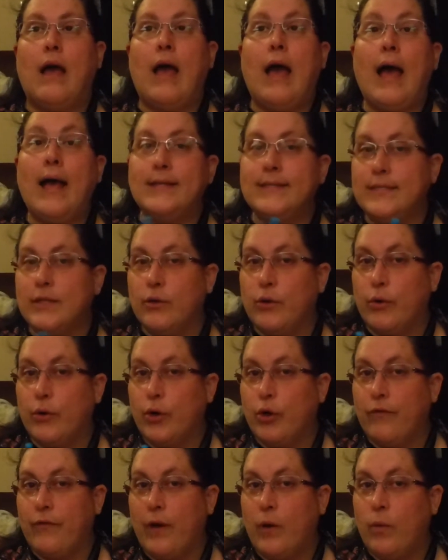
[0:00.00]
I still don't
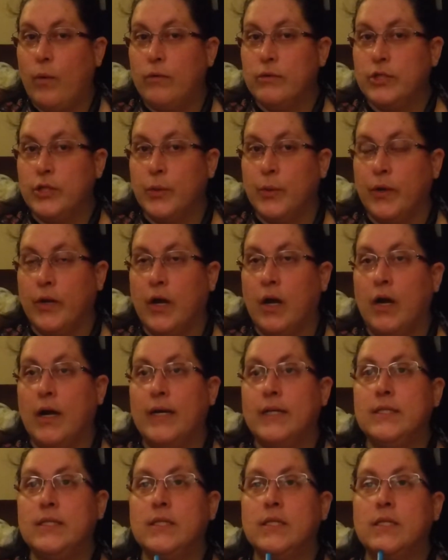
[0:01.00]
know if I want to or
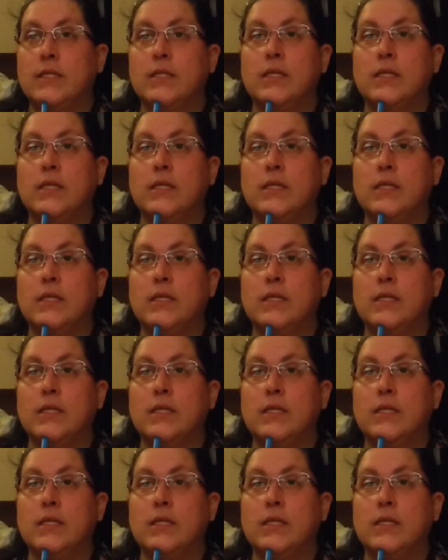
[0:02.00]
not.